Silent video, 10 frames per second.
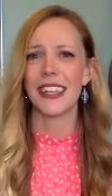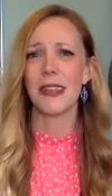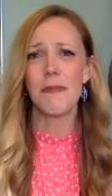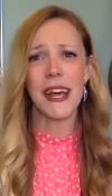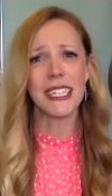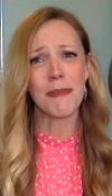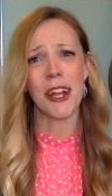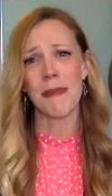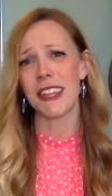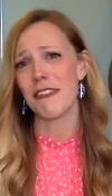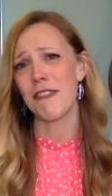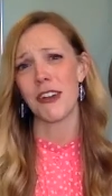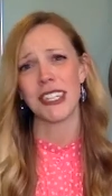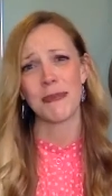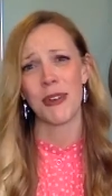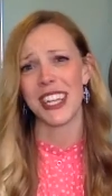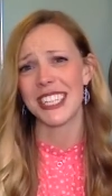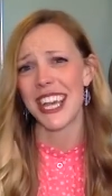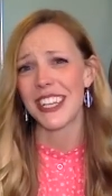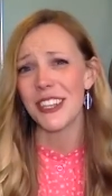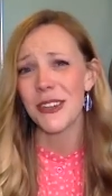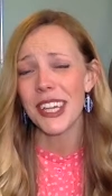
The best part about the focus point is that you